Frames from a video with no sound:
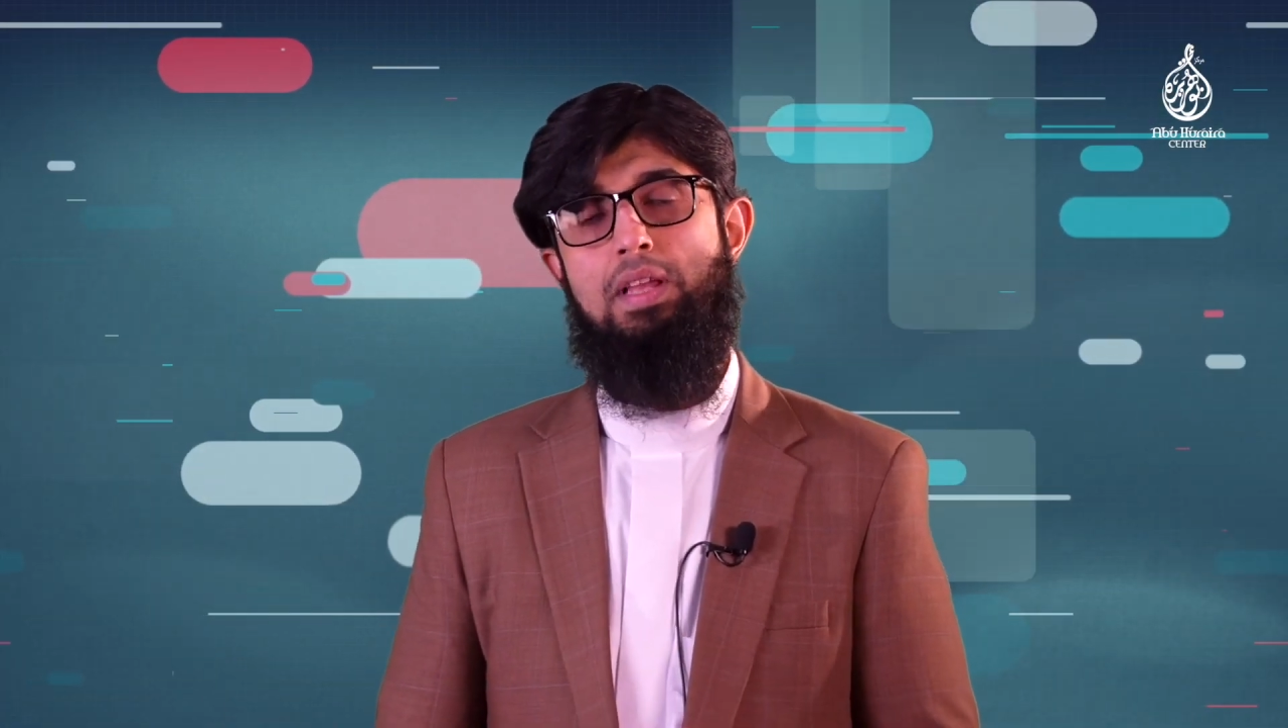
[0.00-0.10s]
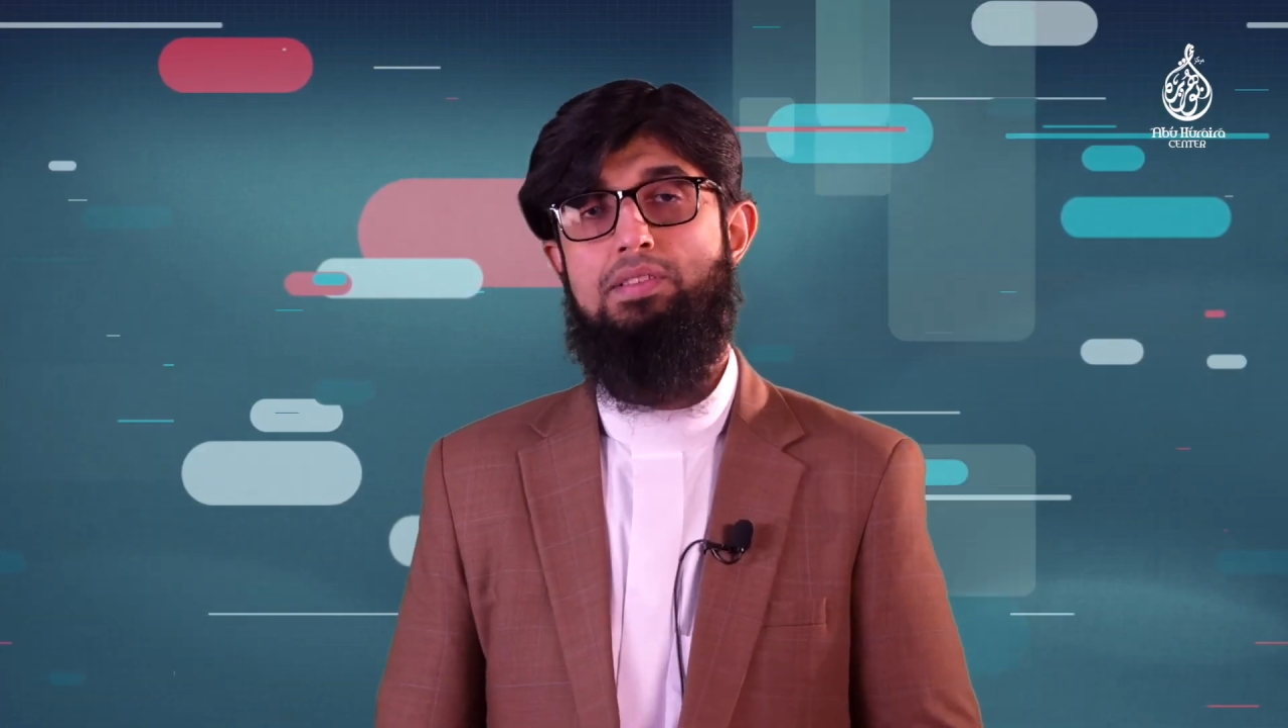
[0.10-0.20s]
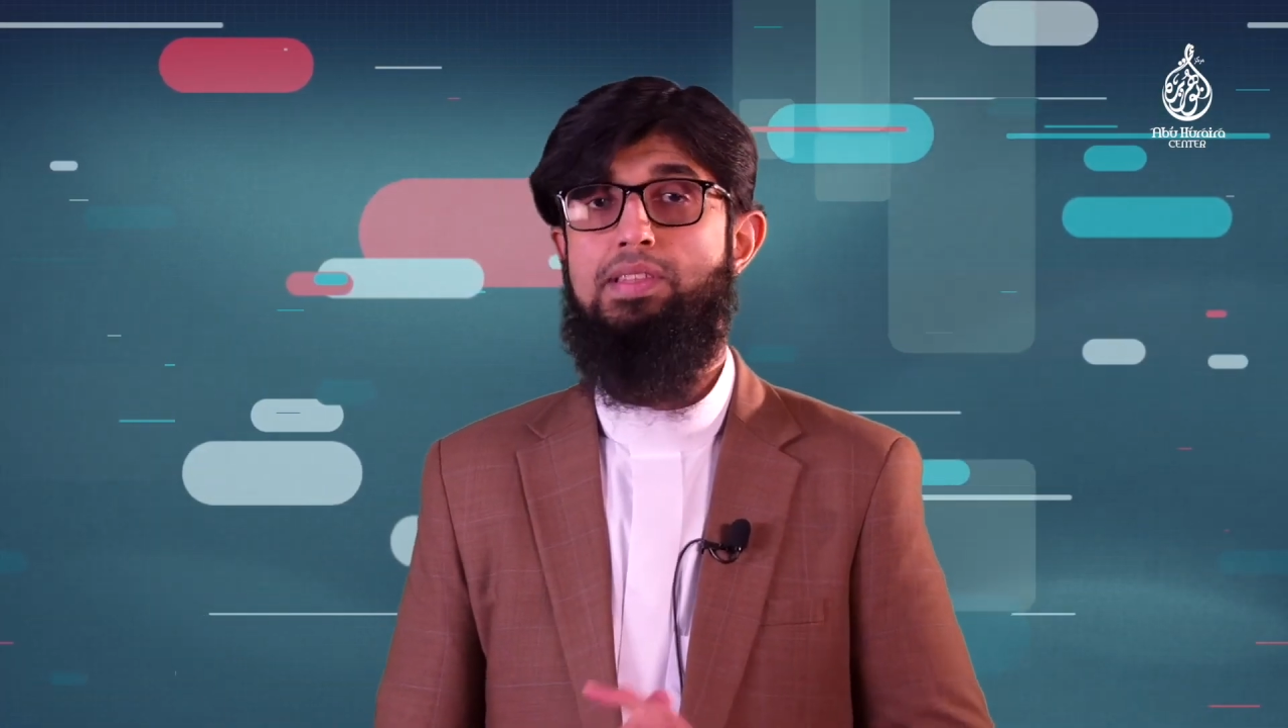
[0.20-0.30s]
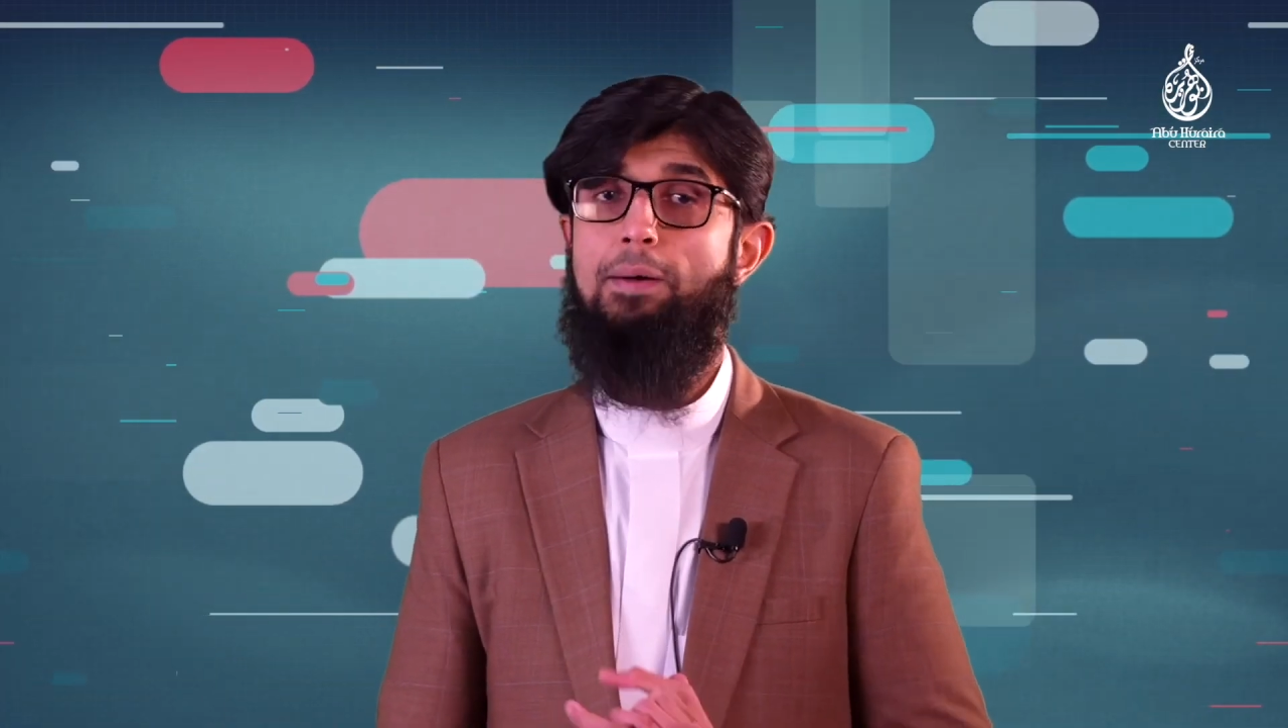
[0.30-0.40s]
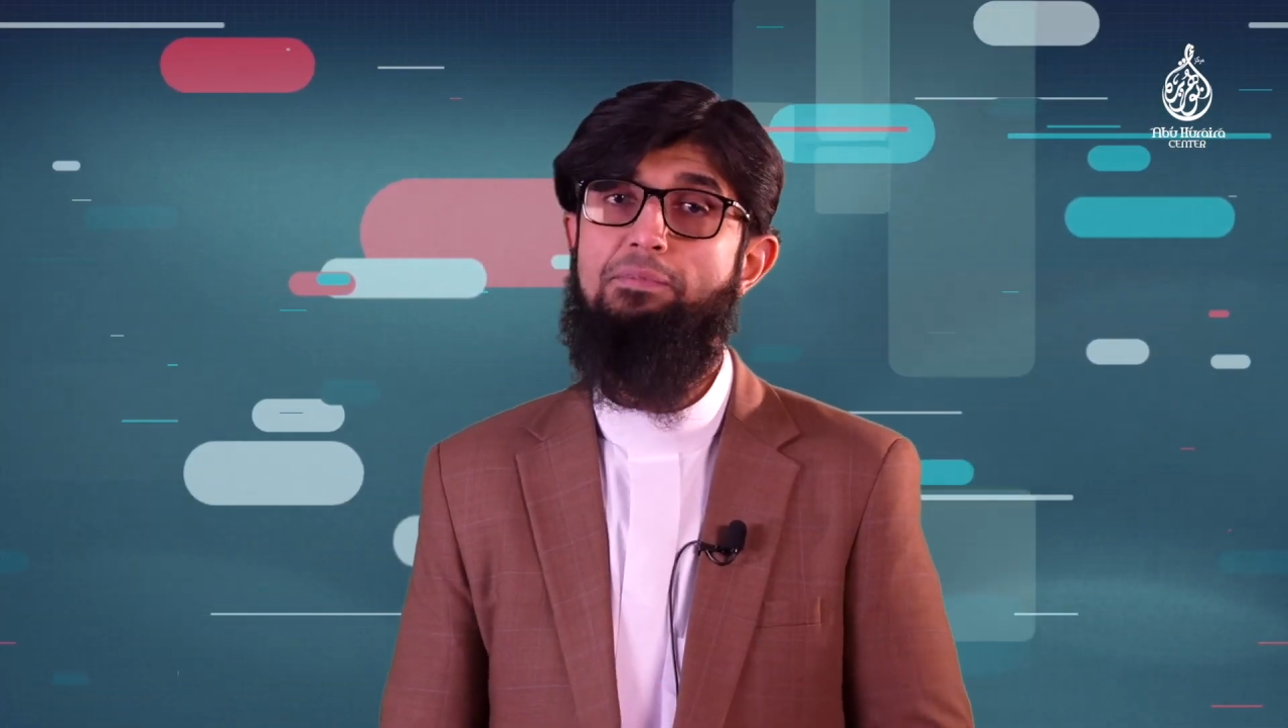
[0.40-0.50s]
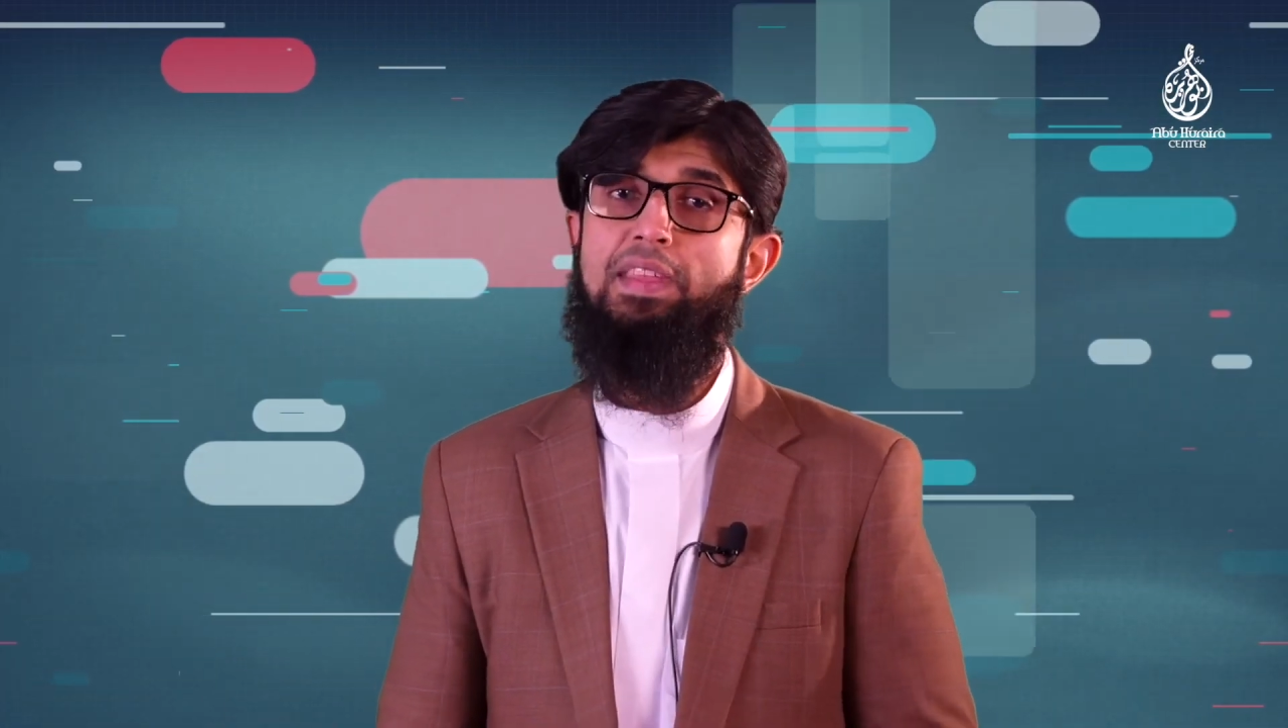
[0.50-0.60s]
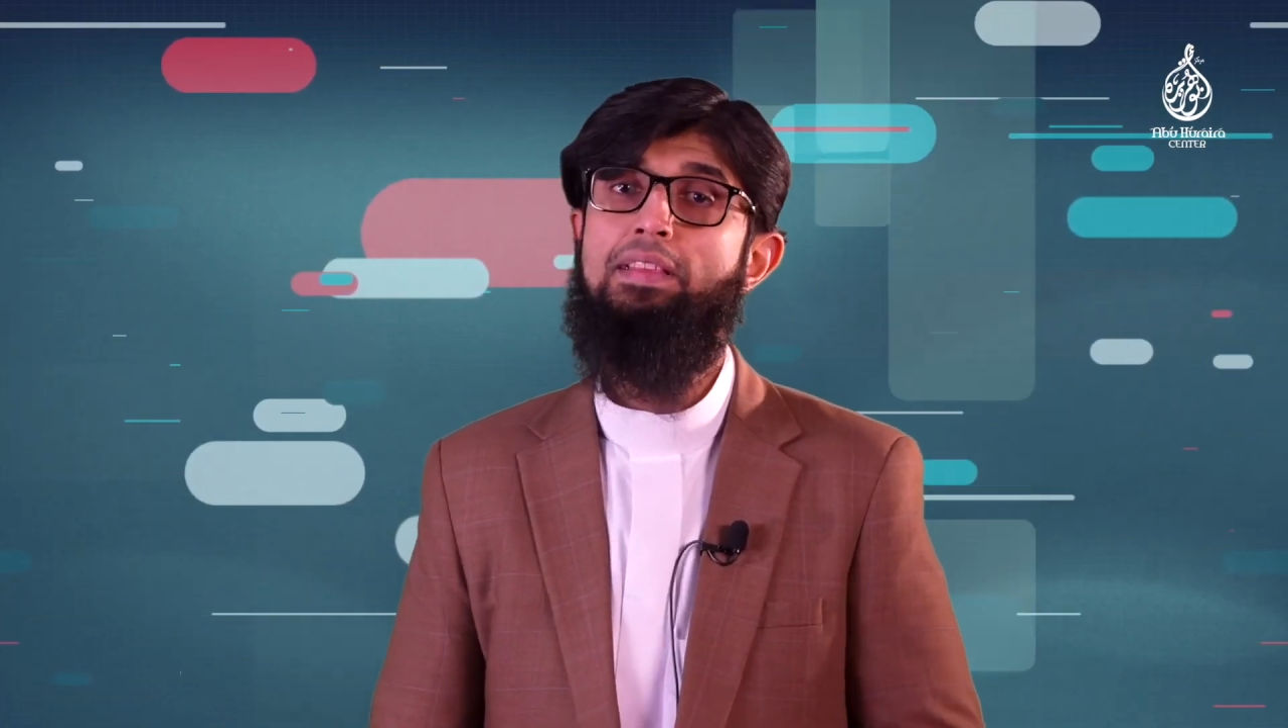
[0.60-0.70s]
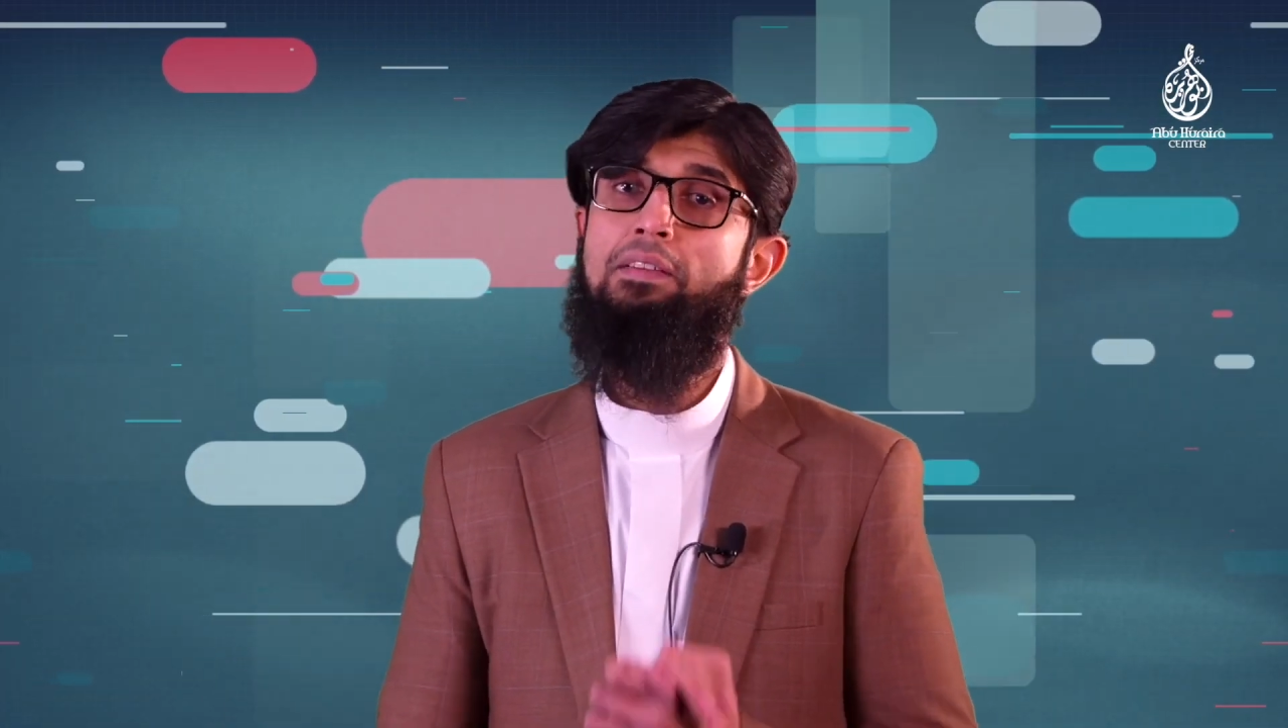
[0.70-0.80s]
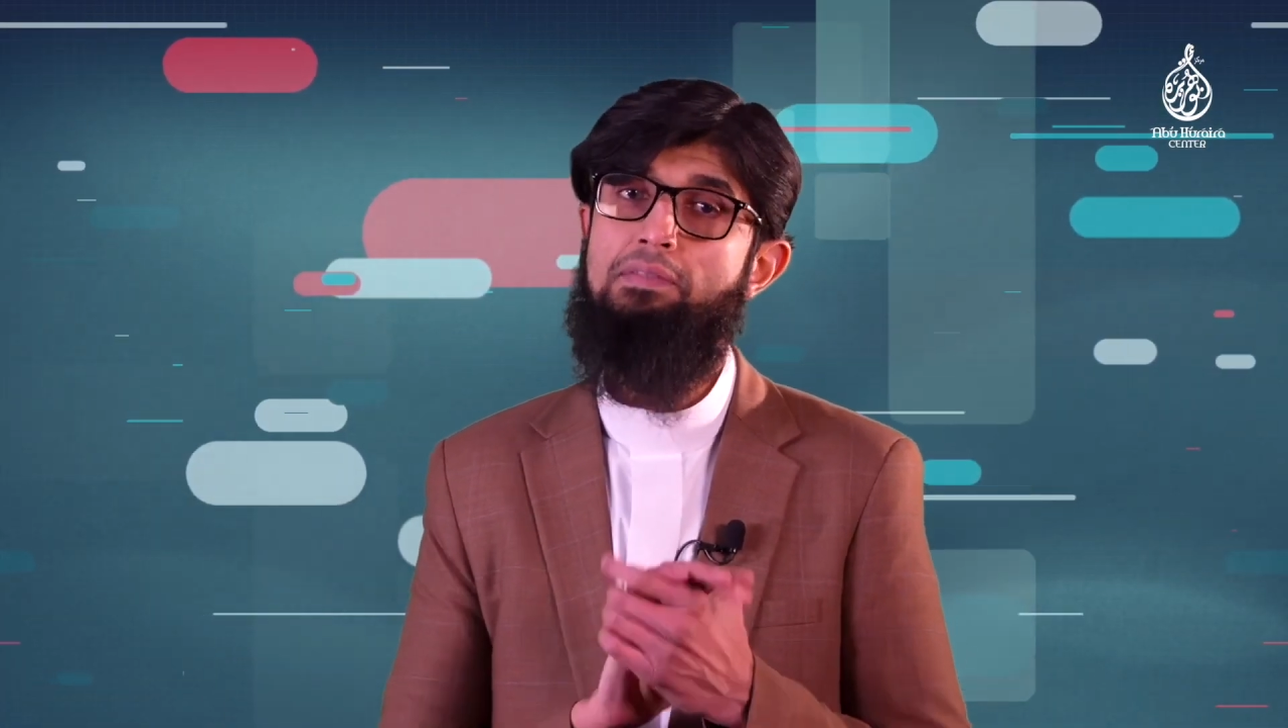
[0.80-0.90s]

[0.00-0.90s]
and something that